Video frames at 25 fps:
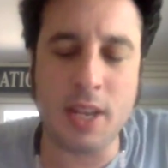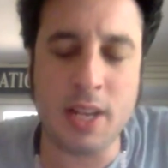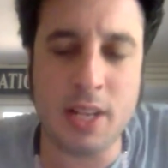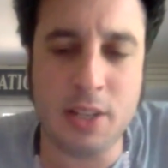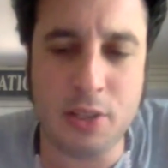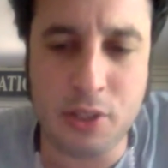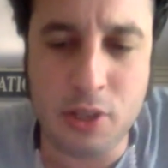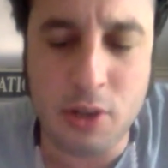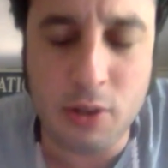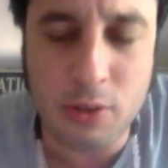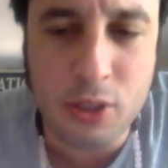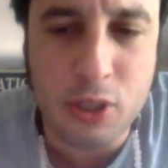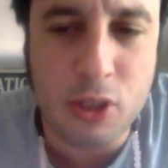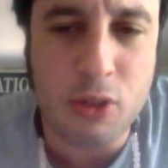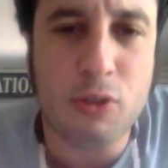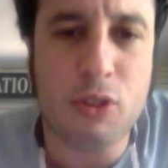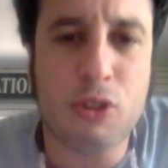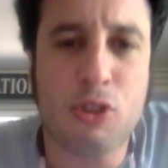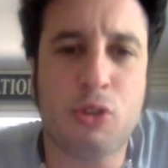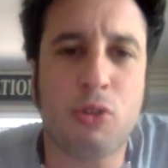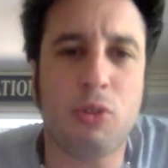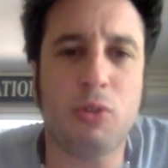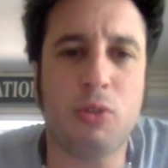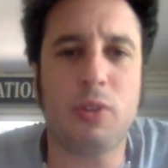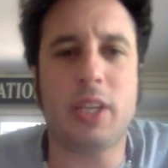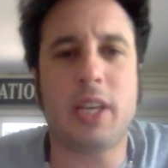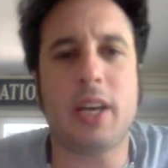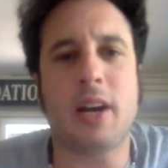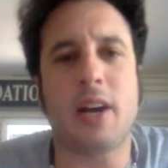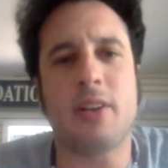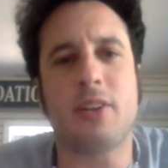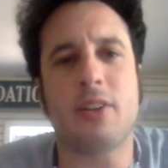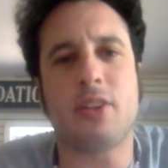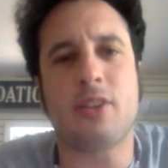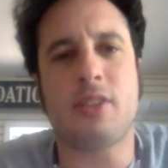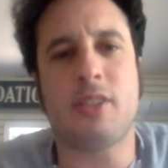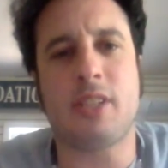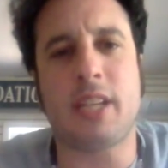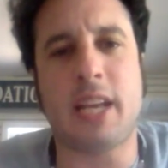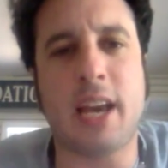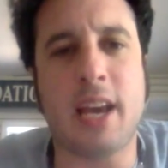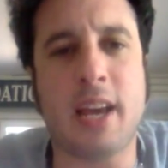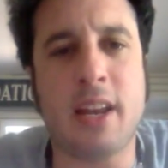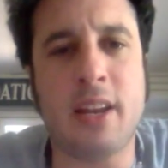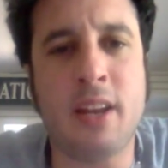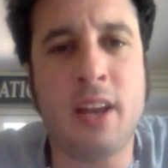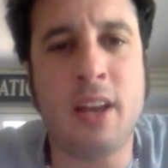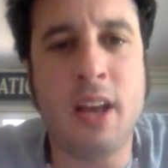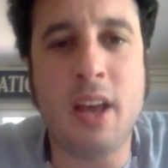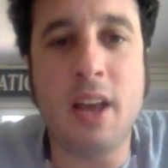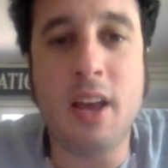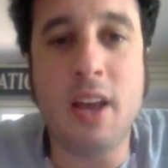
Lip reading: And so to truly understand